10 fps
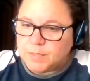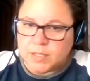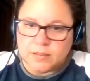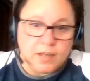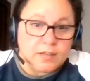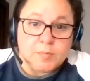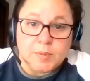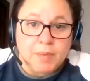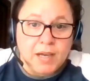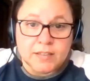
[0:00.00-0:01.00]
but that could
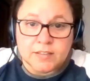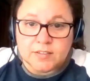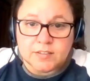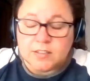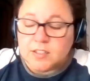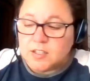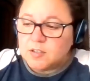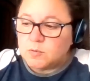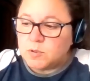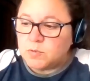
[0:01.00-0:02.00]
be biased.
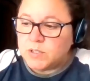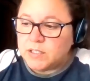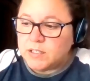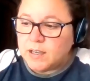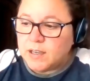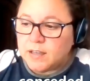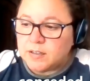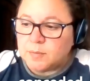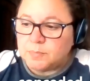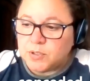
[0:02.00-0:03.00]
When we
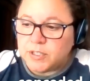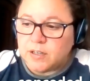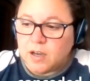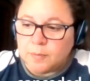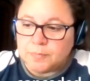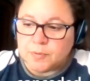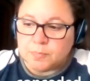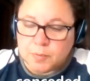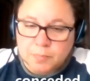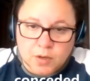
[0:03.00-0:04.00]
end up putting up the
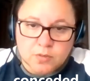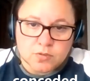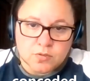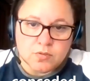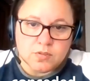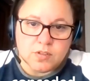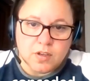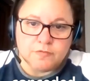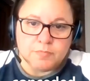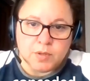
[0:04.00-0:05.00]
proposals
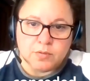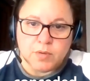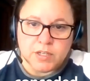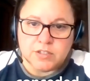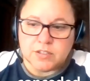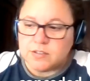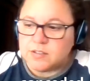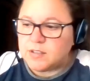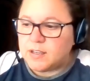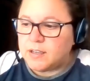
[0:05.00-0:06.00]
of both
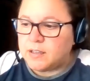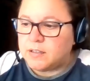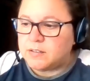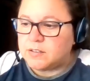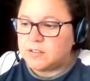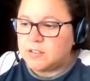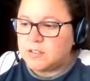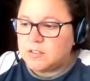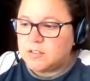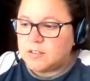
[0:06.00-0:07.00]
wages and
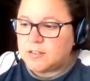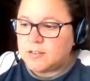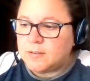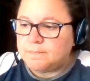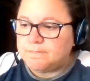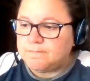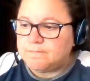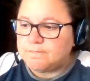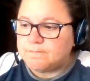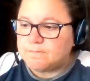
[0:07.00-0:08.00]
um,
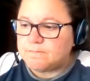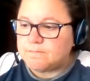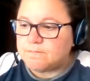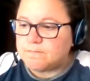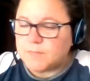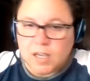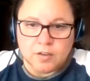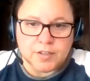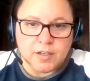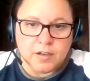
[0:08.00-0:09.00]

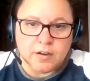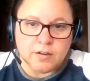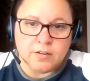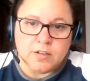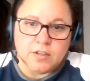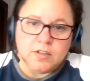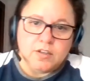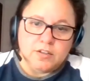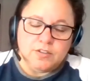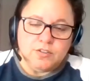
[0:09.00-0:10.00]
healthcare,
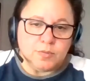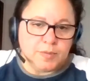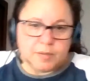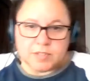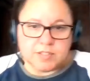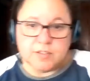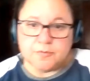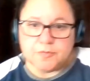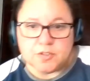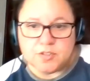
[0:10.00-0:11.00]
you'll be able to see
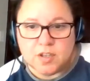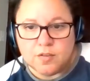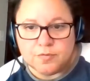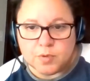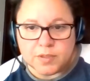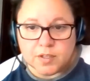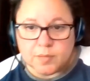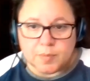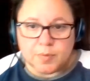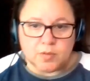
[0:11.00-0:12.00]
for yourself what
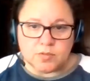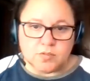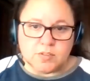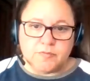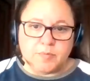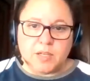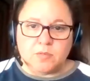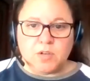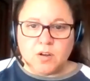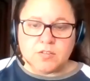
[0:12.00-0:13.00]
their proposals have been
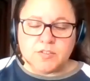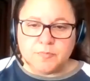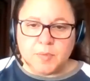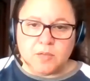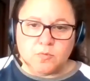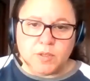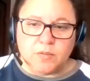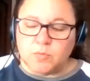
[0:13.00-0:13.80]
and what ours have been.